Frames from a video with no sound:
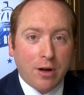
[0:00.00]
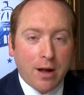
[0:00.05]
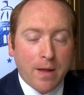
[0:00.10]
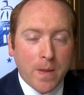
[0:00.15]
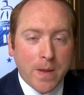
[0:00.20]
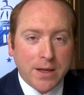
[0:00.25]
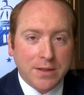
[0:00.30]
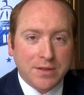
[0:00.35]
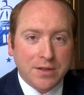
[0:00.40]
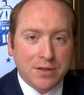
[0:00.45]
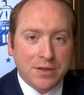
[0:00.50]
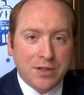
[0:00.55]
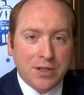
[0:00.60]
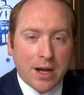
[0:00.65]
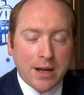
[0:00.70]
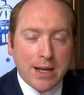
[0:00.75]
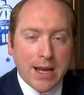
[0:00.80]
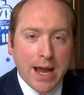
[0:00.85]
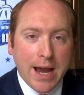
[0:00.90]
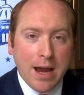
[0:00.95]
on this
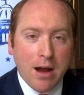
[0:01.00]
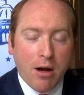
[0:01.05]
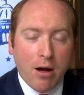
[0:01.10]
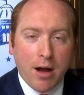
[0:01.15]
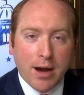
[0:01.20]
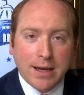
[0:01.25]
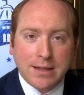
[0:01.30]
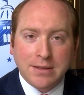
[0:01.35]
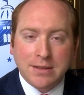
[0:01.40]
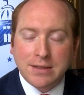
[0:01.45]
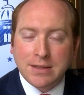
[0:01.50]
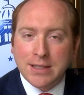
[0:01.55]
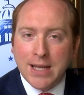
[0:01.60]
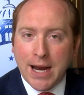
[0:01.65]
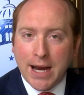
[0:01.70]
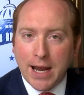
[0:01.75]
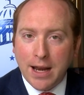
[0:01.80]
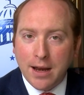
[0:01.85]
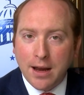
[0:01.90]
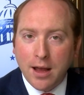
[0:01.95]
Sunday, August
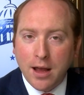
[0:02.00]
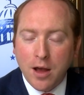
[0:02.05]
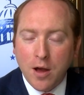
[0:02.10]
2nd.